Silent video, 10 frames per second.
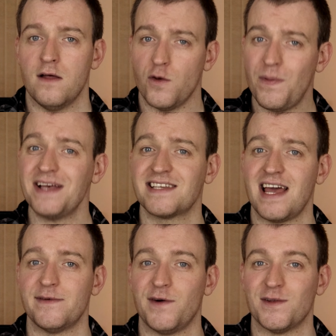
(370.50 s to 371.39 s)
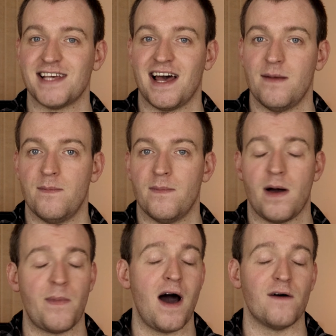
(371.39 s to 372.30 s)
The best game of all time,
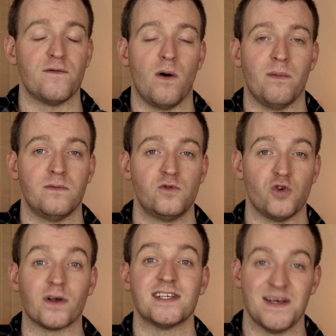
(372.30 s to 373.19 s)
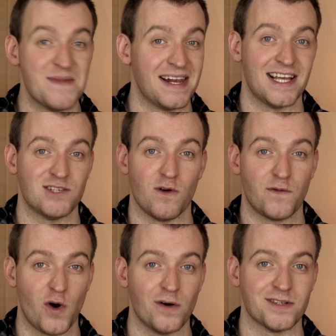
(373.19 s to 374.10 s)
apart from Truck Simulator,
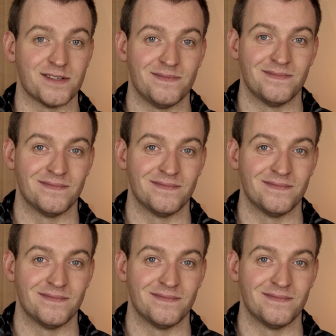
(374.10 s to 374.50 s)
of course.